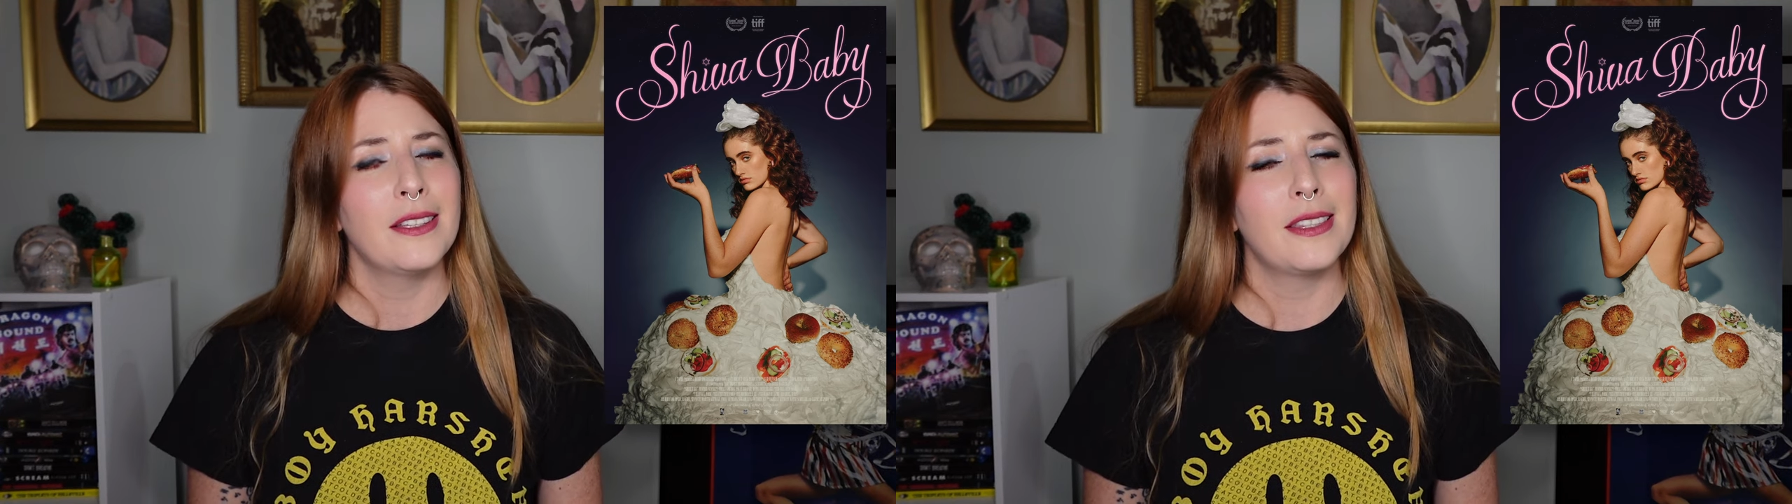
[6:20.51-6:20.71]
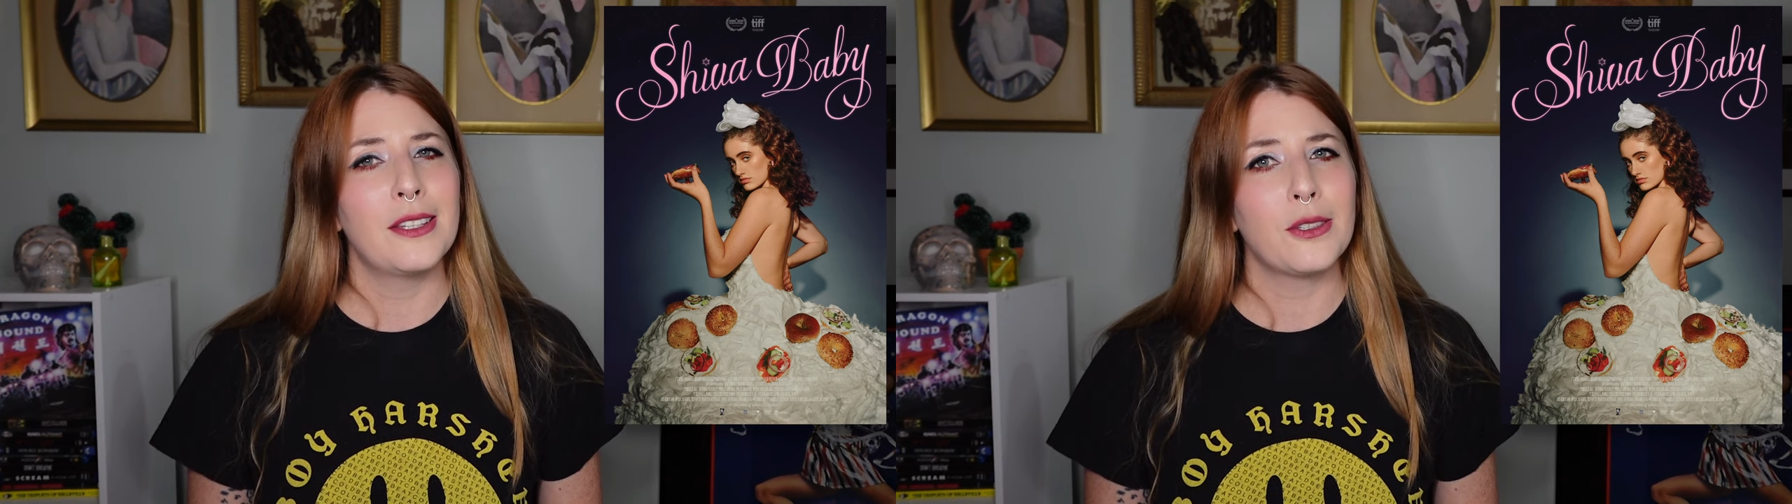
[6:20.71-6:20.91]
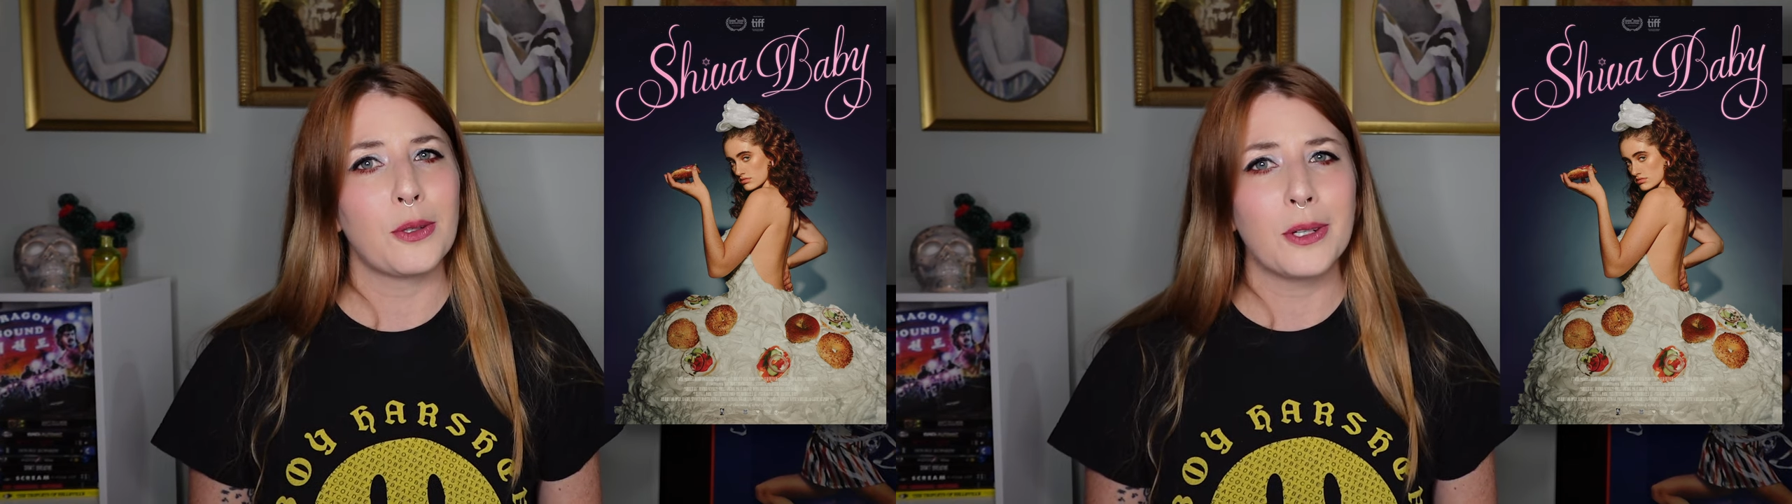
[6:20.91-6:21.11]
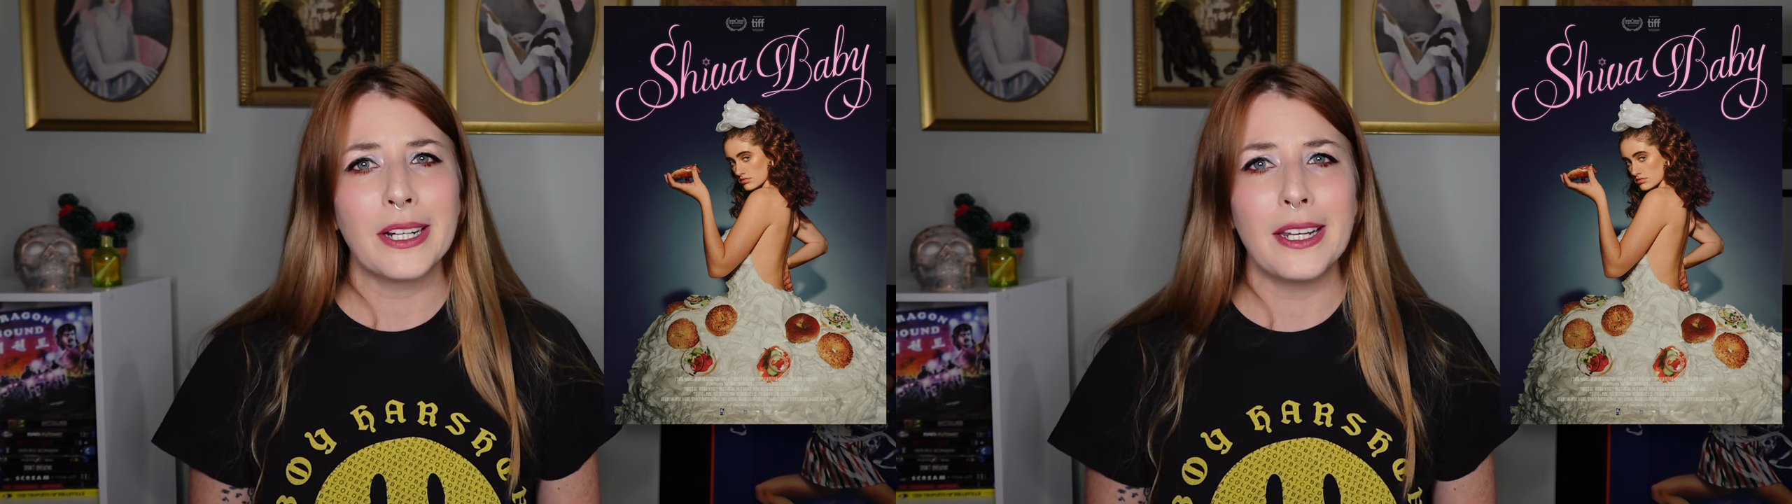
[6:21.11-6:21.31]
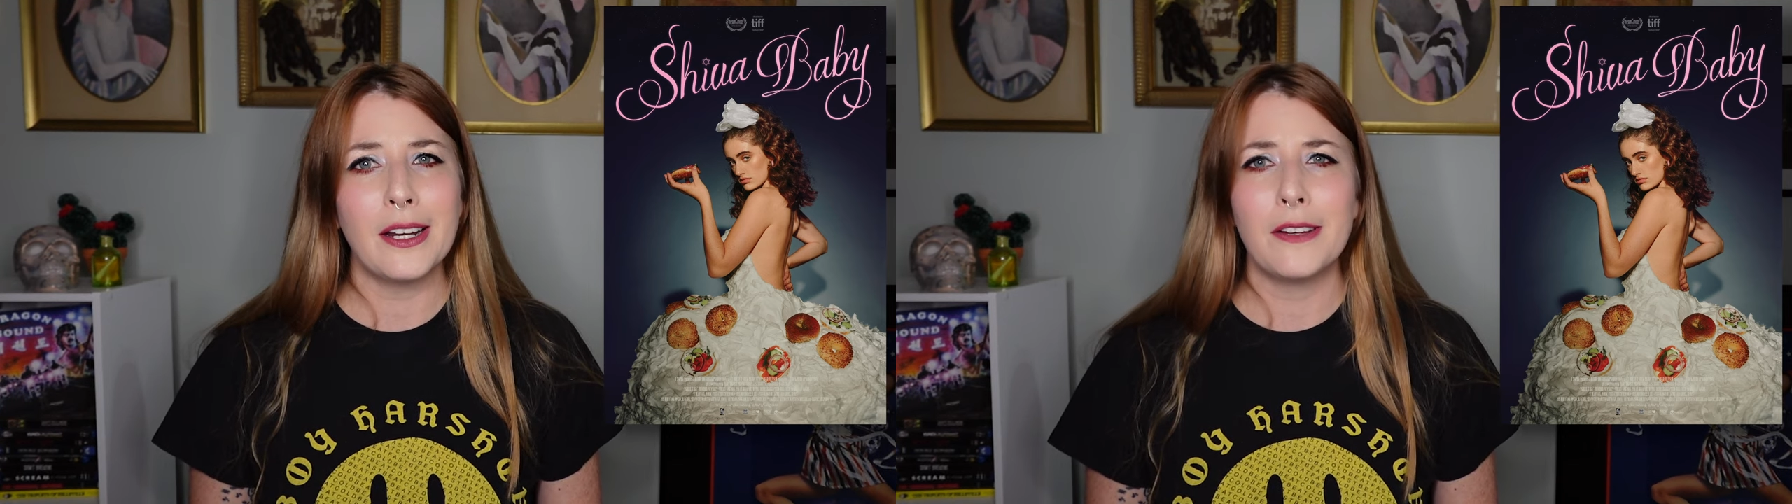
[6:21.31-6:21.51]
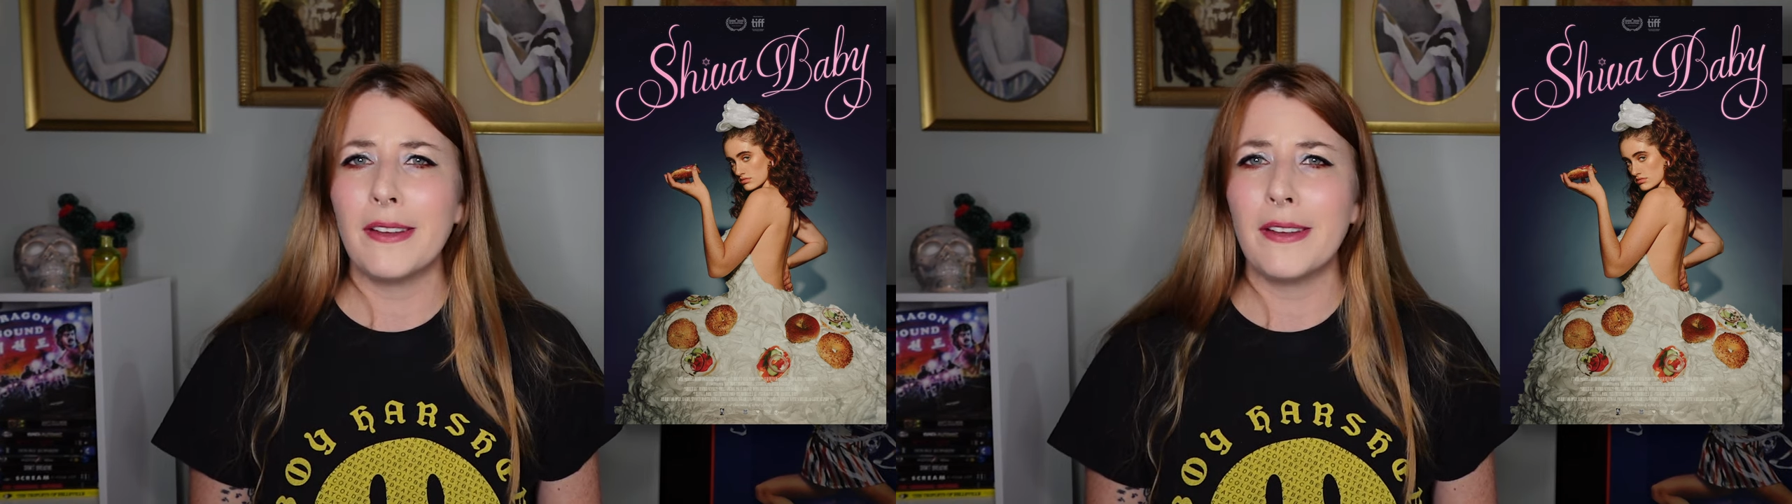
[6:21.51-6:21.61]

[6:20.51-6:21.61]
the story of